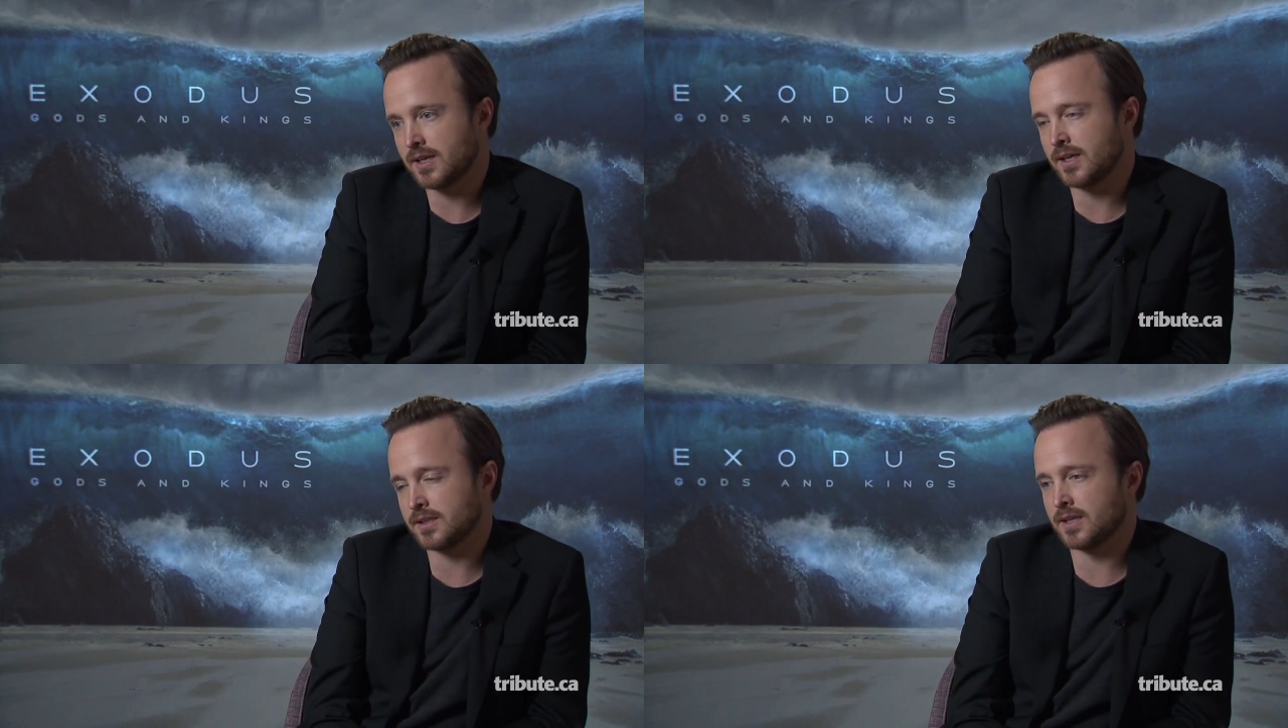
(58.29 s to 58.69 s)

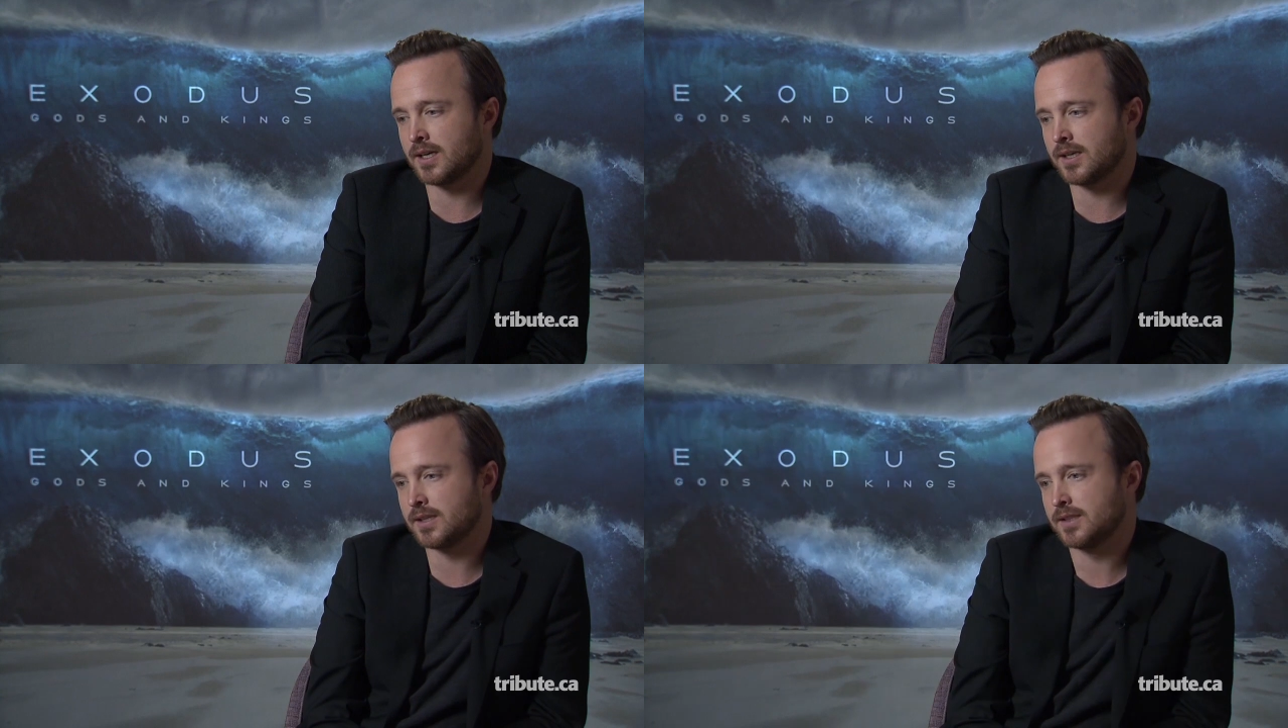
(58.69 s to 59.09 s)
and
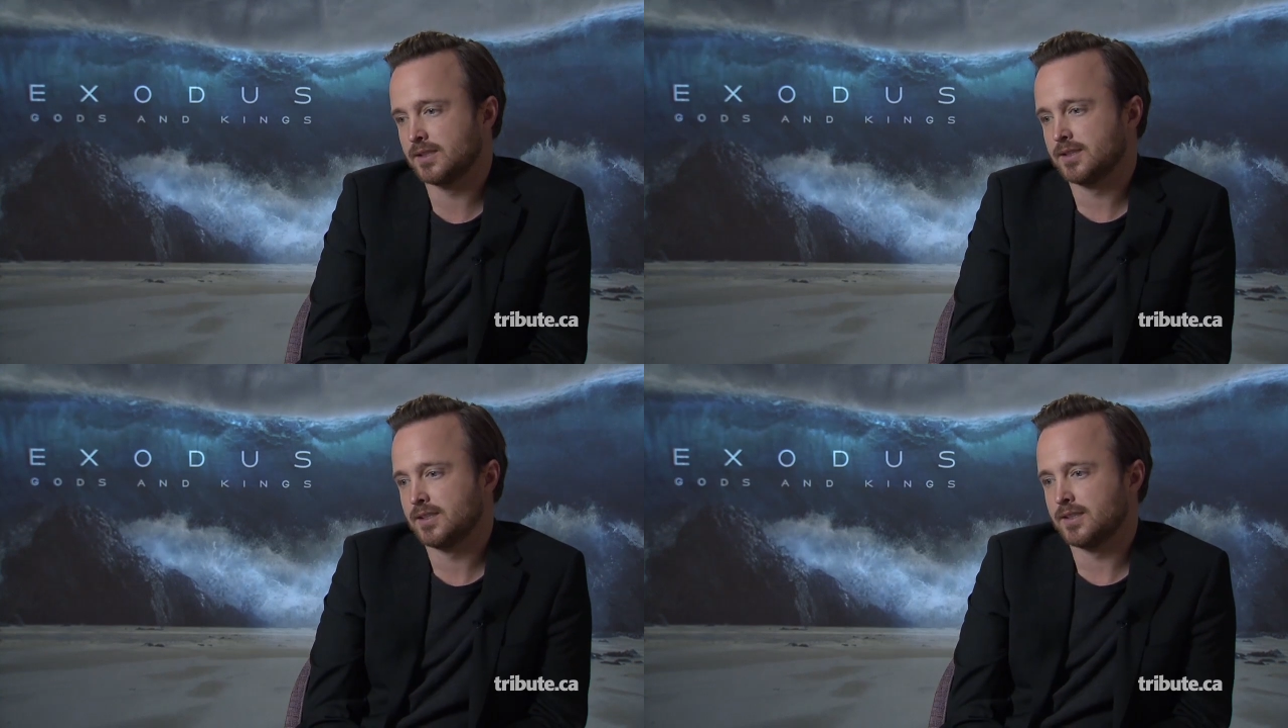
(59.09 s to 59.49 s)

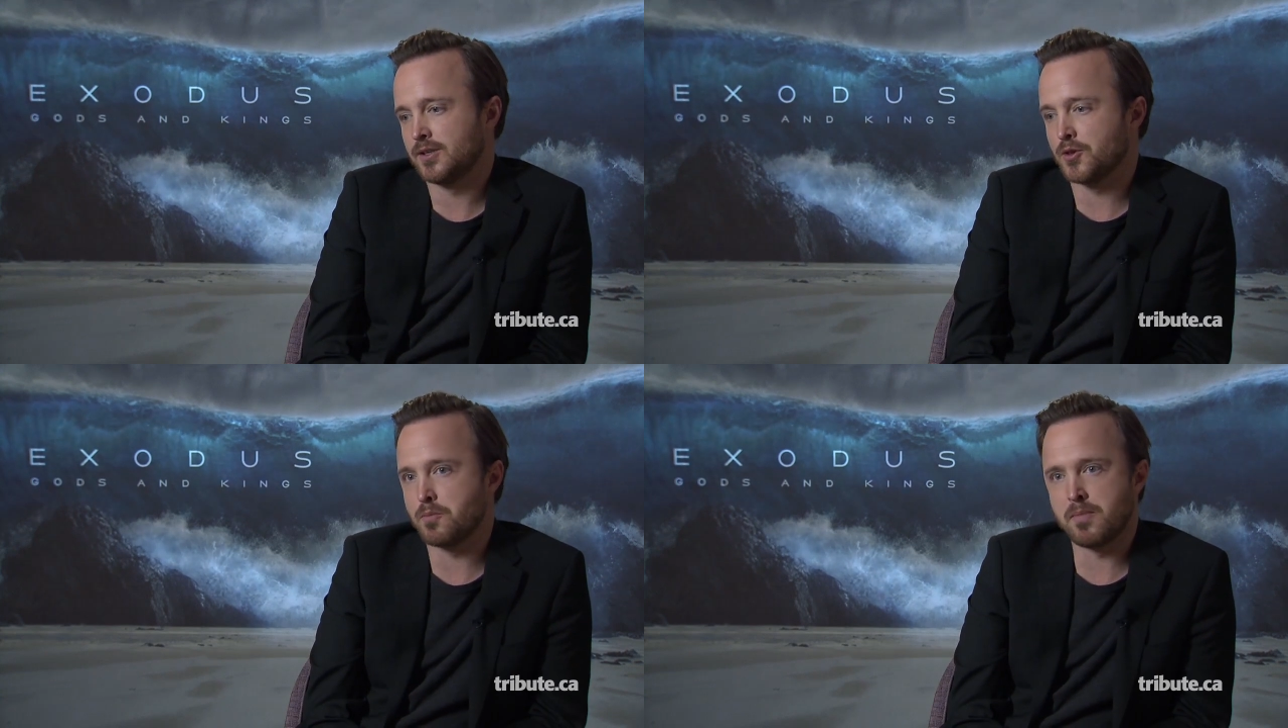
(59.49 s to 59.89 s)

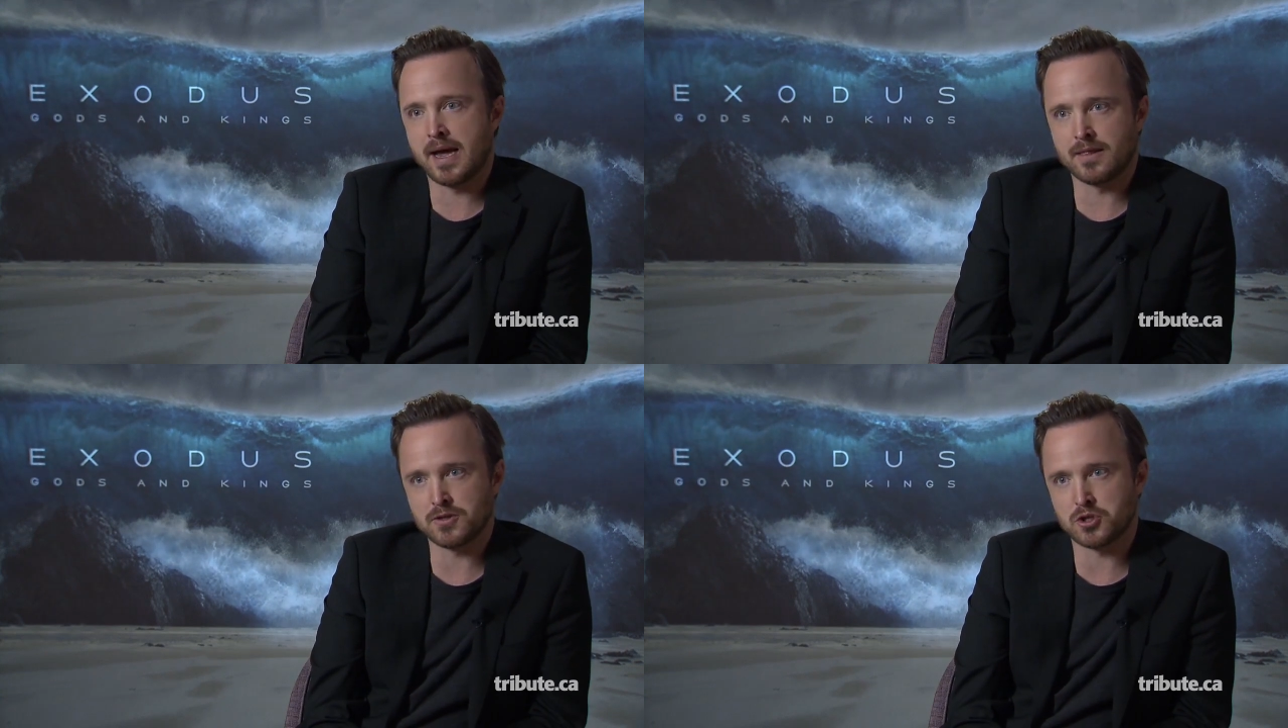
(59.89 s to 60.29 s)
the
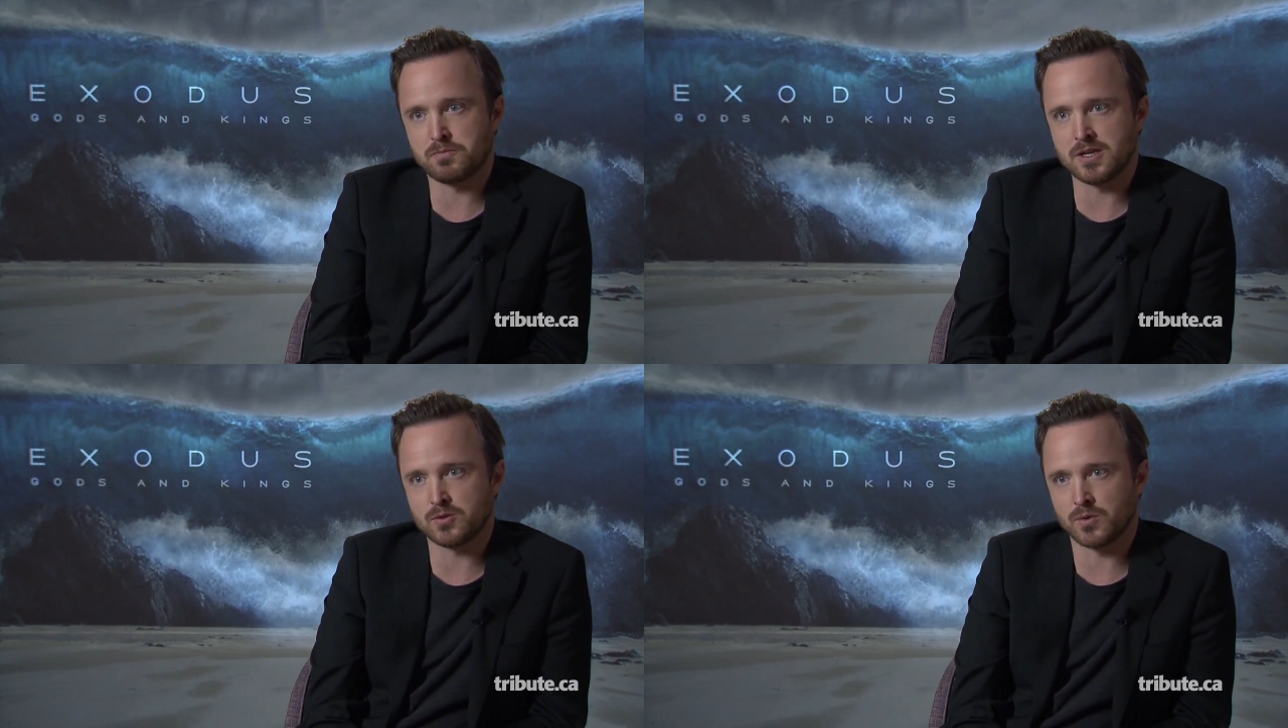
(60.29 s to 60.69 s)
man that
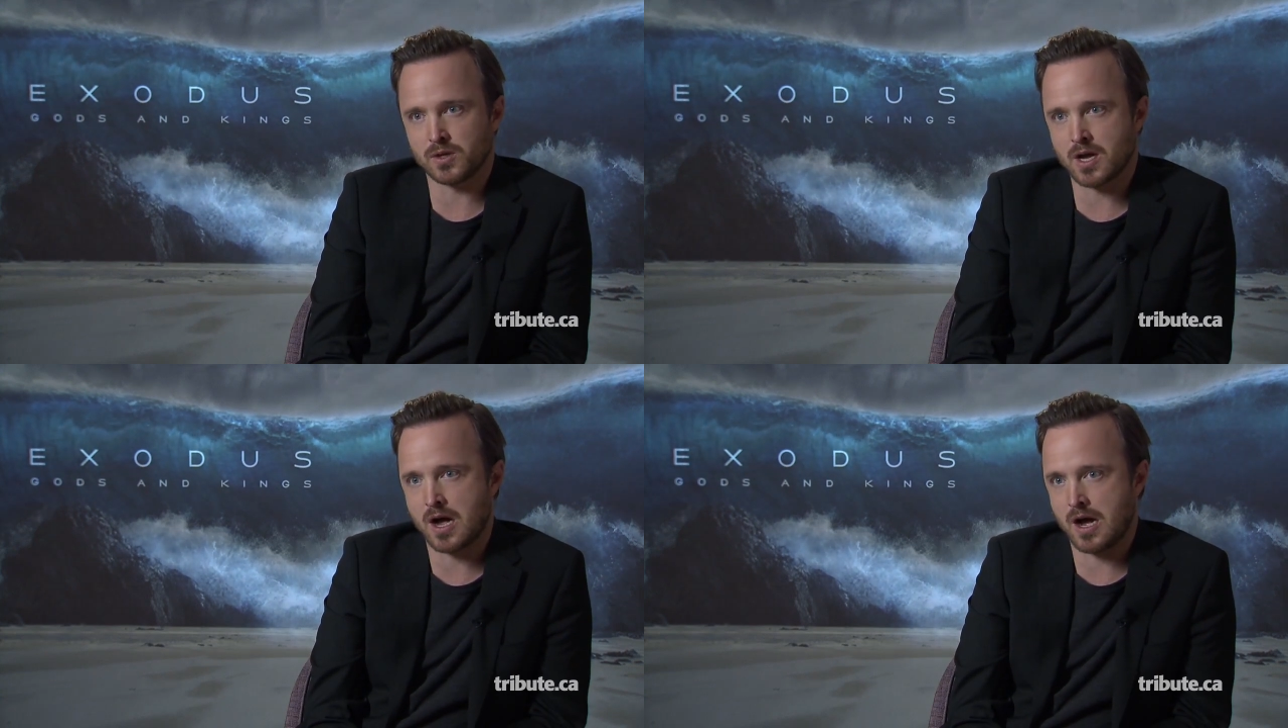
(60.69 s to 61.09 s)
speaks
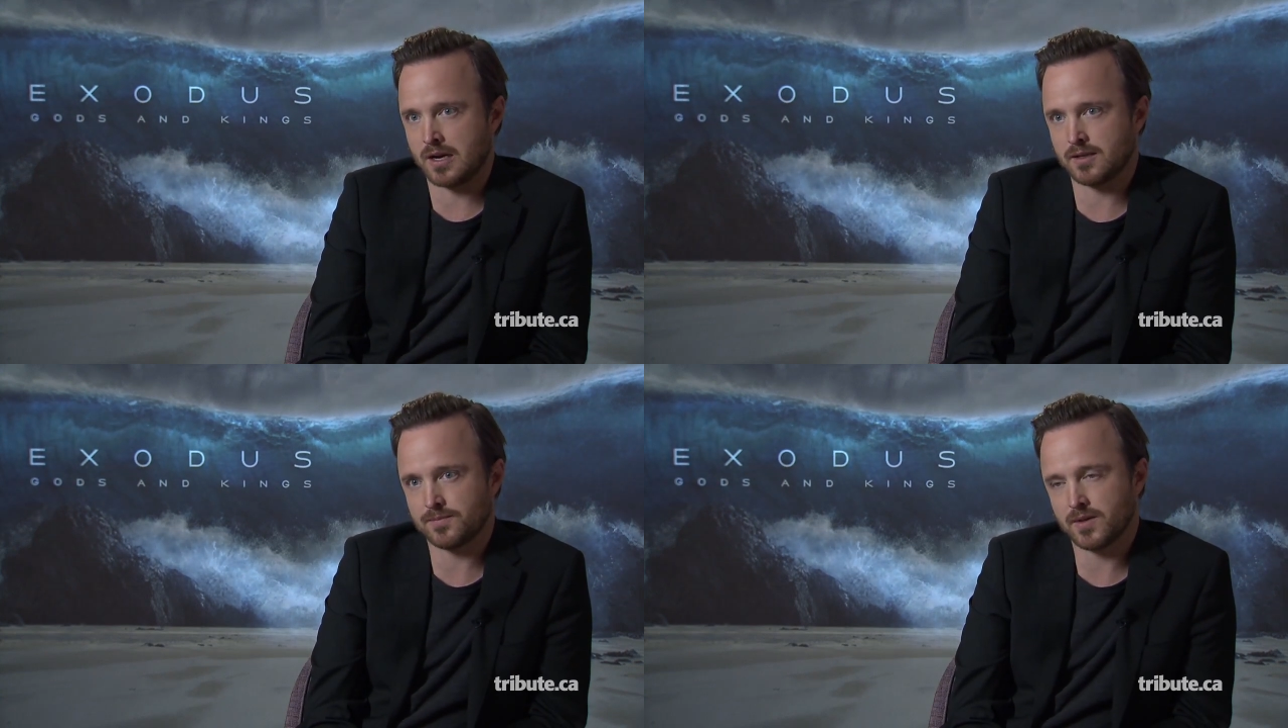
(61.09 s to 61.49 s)
with God,